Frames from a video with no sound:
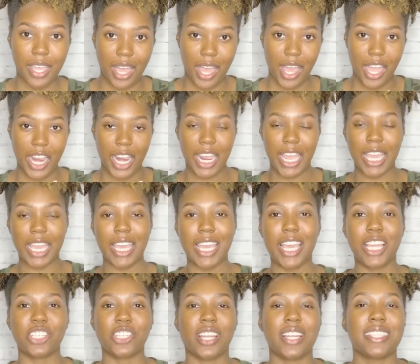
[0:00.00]
All right,
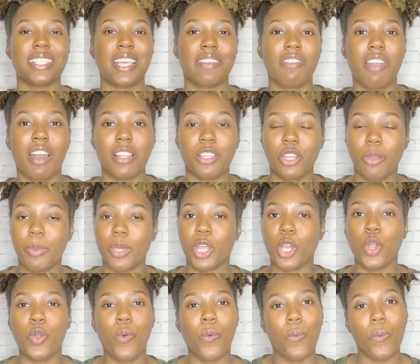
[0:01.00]
trying to save y'all a little bit of
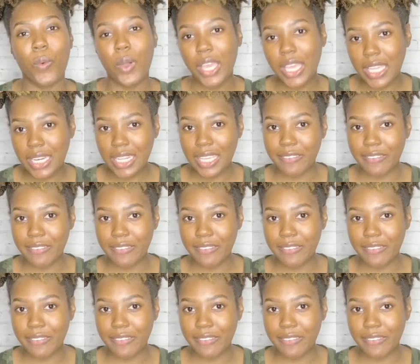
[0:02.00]
coin.